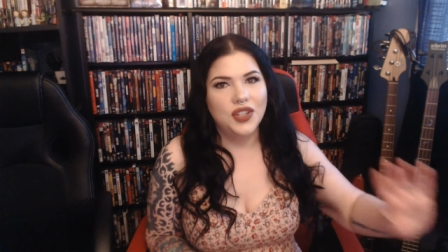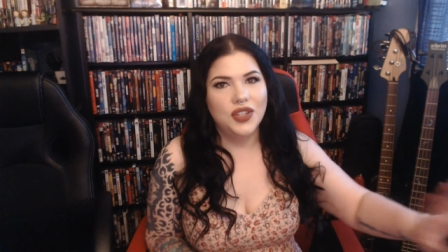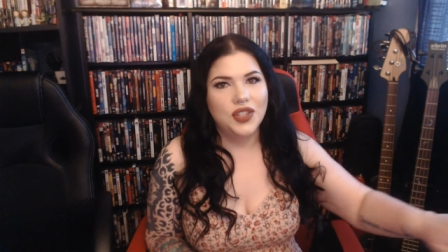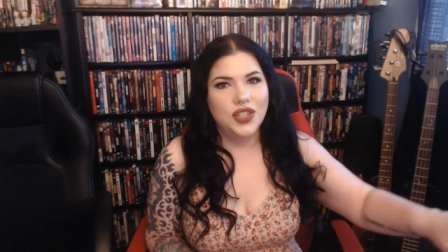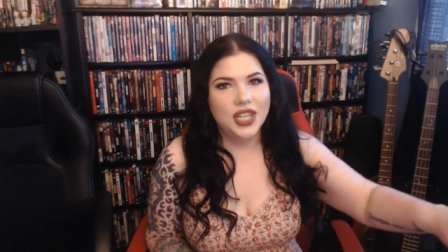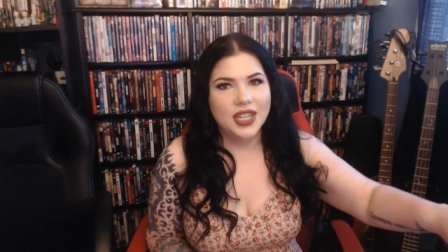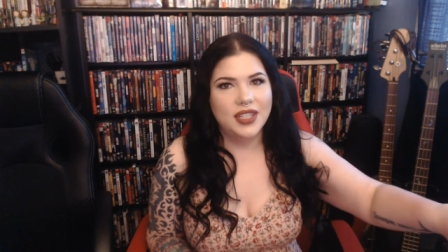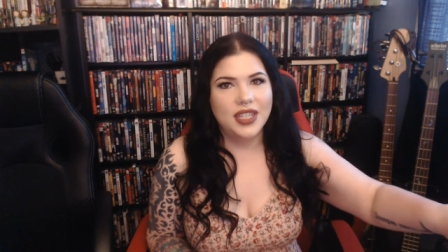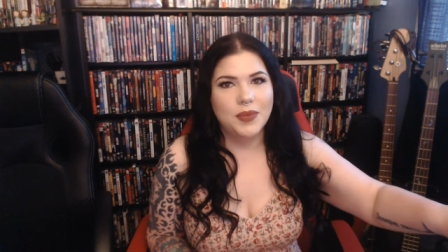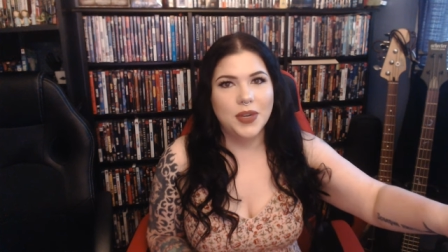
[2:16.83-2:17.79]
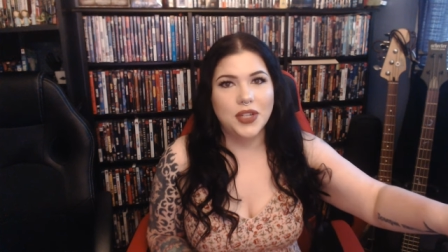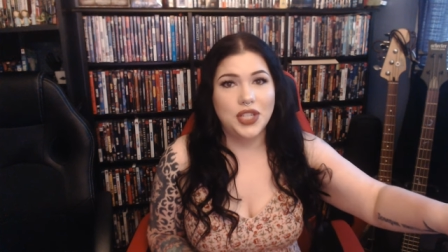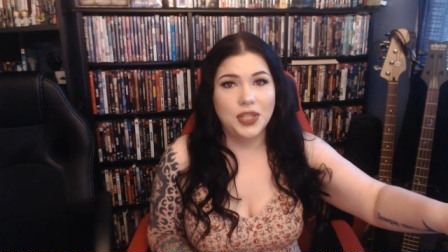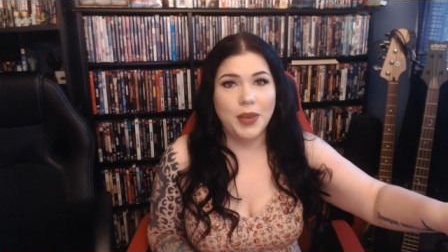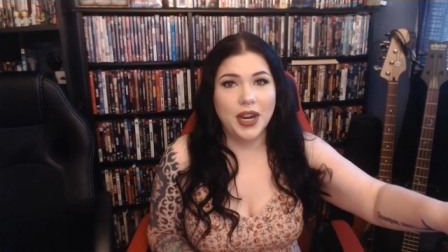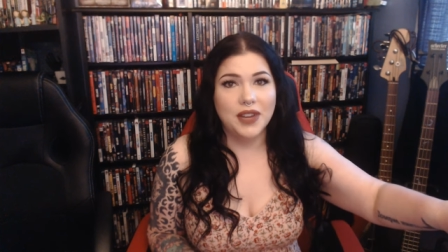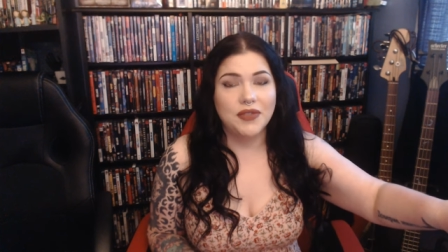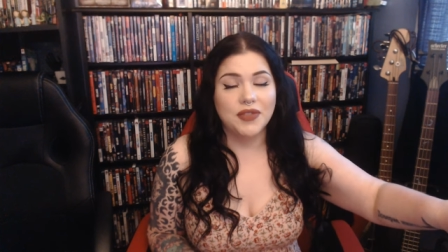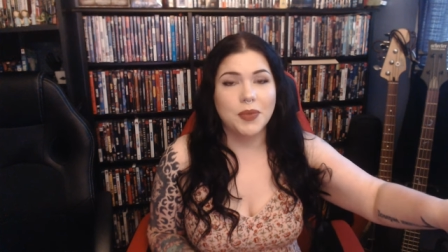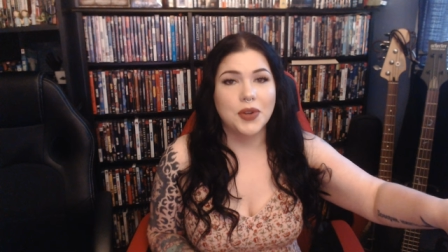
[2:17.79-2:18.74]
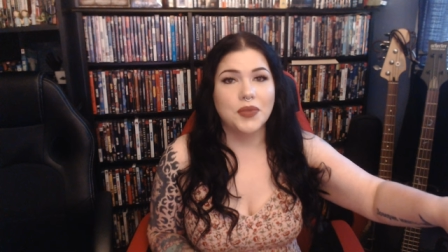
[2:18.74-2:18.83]
She can see where she's buried
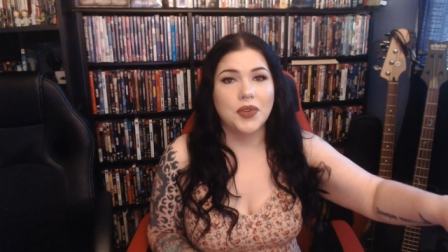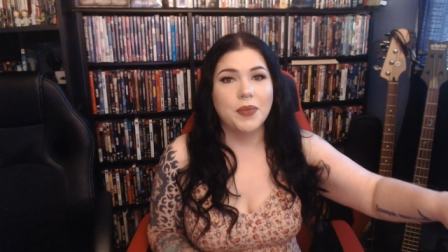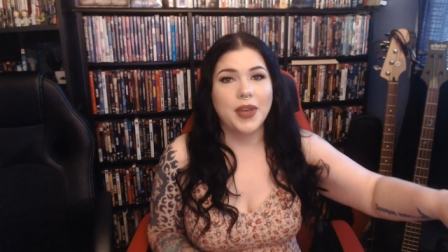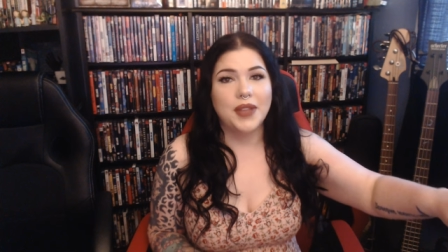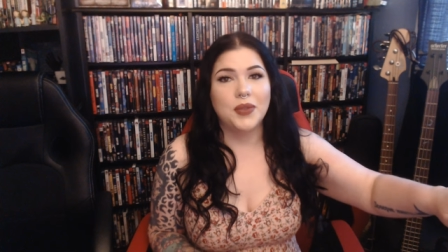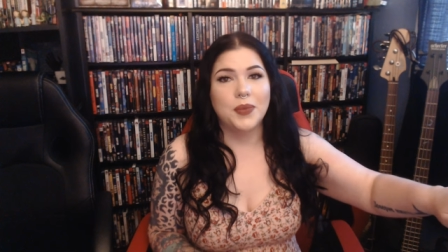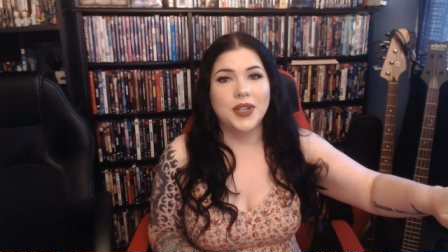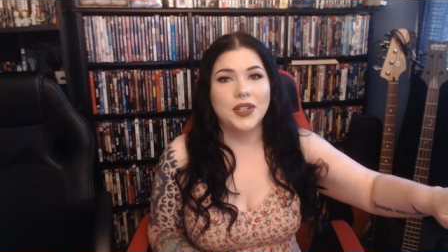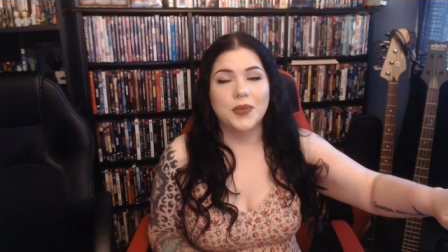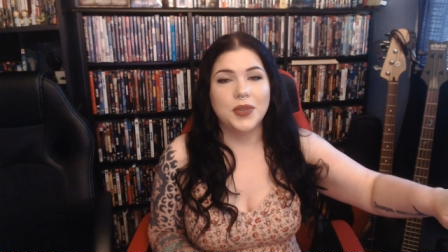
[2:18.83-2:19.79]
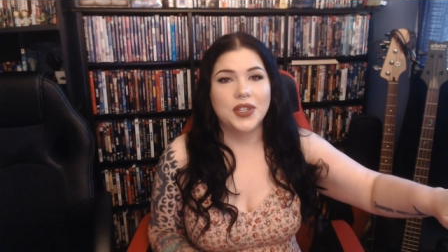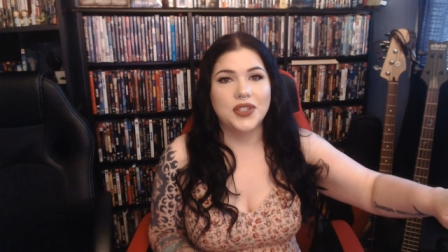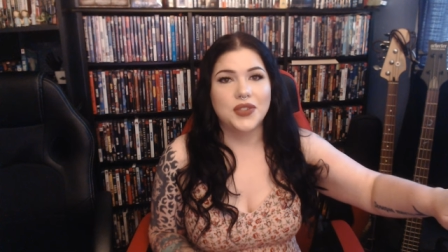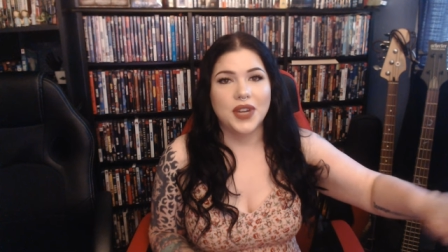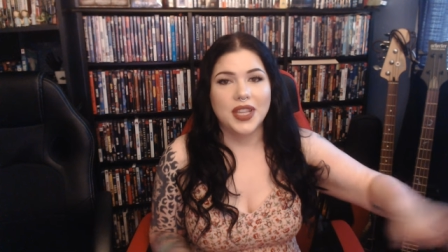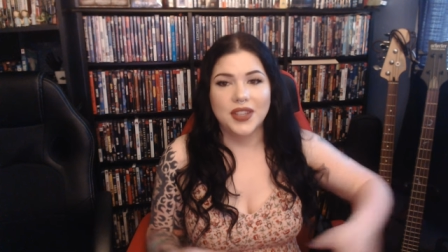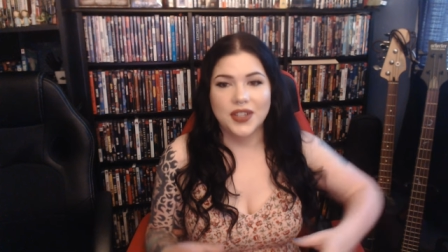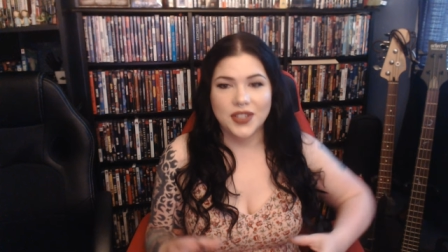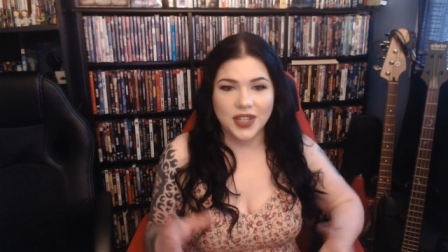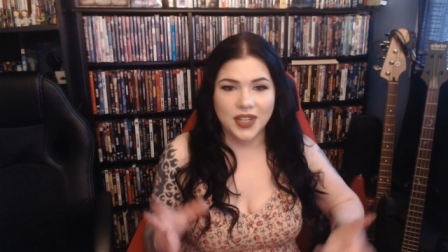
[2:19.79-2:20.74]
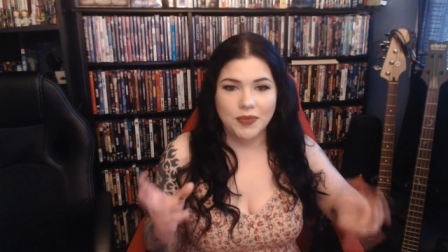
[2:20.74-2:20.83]
from her room out the window, which is great.
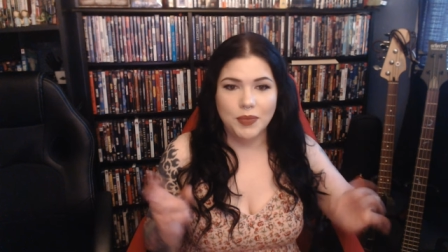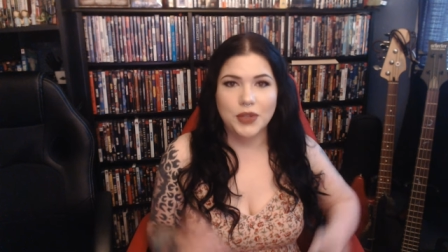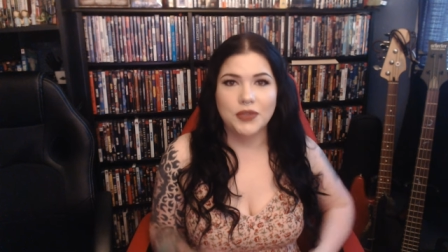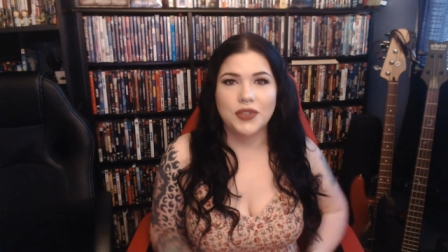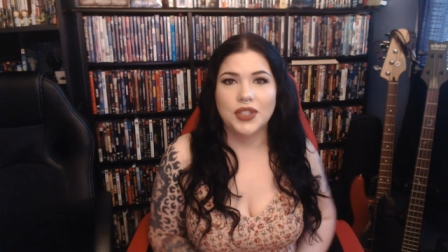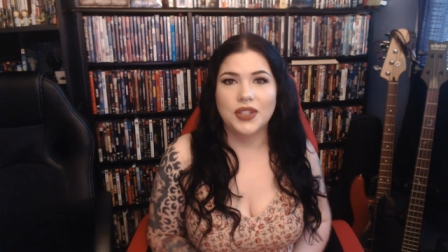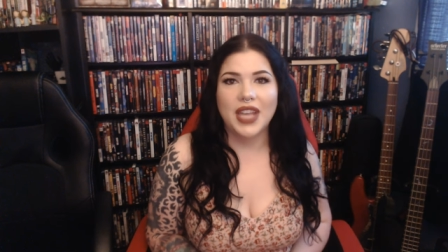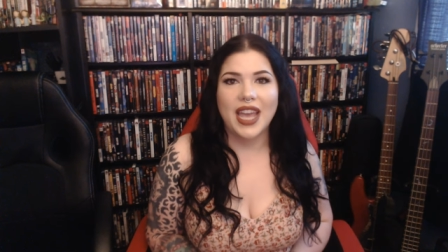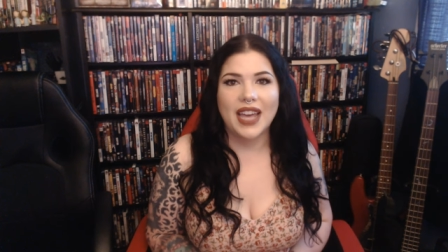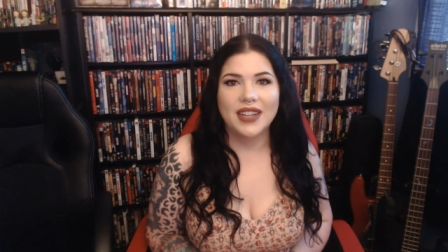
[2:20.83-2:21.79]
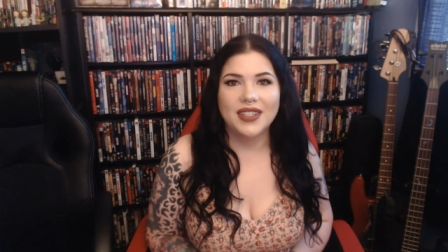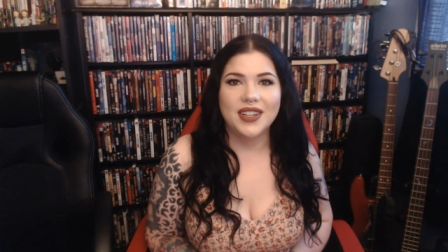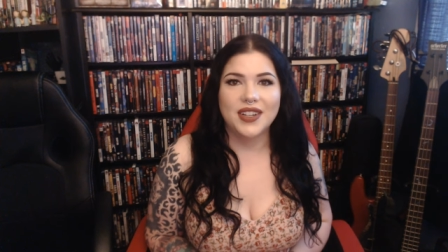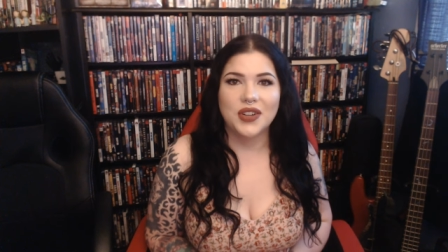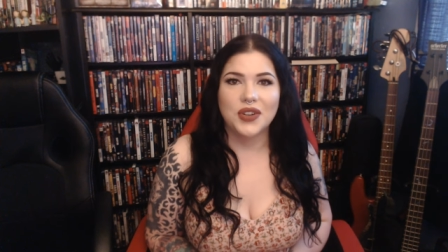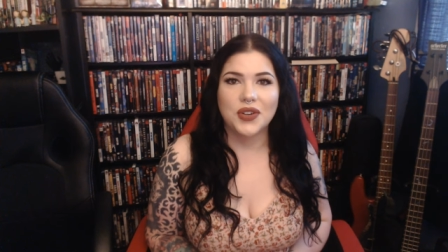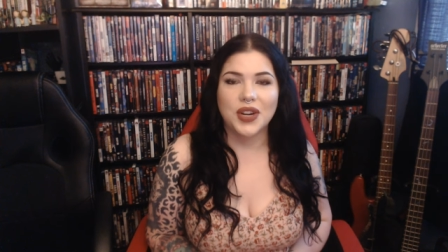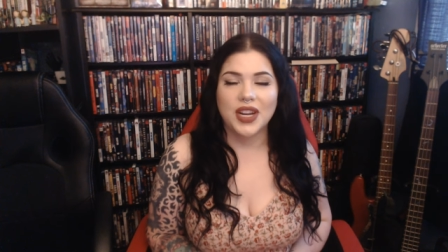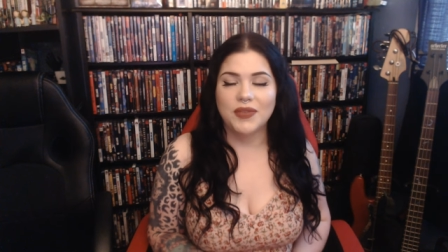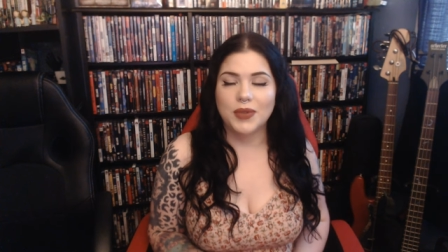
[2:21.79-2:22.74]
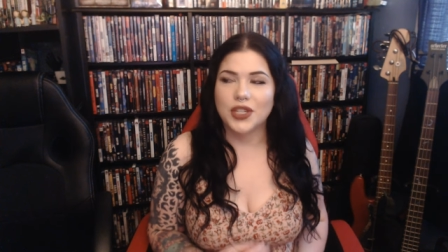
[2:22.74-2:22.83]
There's a beautiful little cat sitting on her
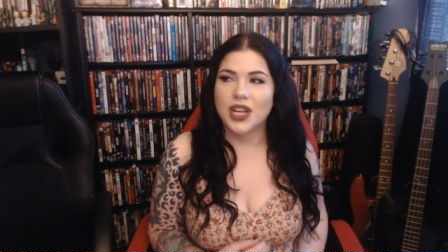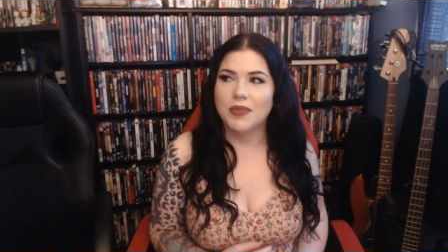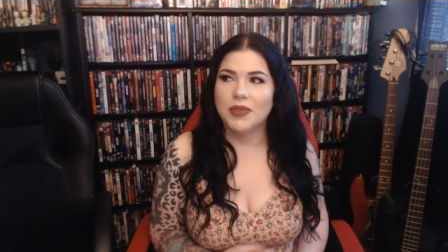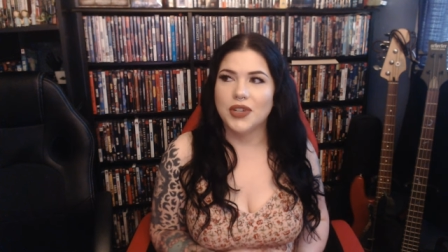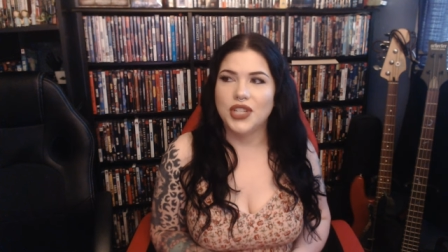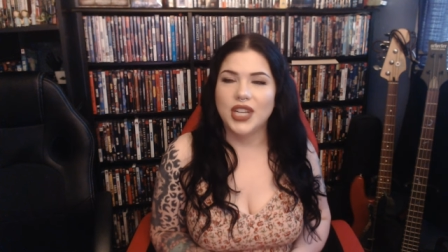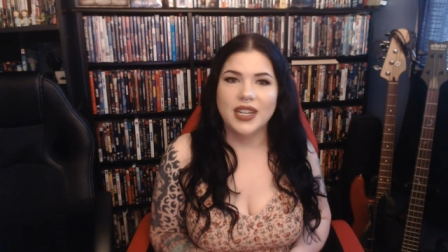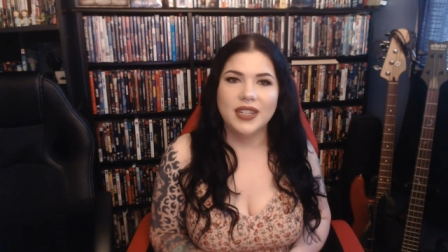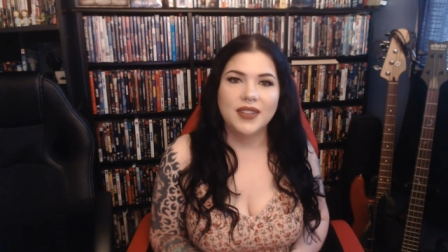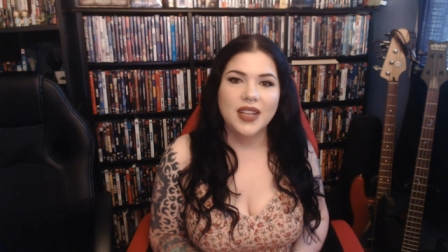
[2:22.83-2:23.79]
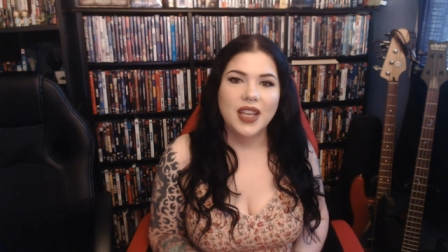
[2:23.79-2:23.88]
grave, which I appreciated.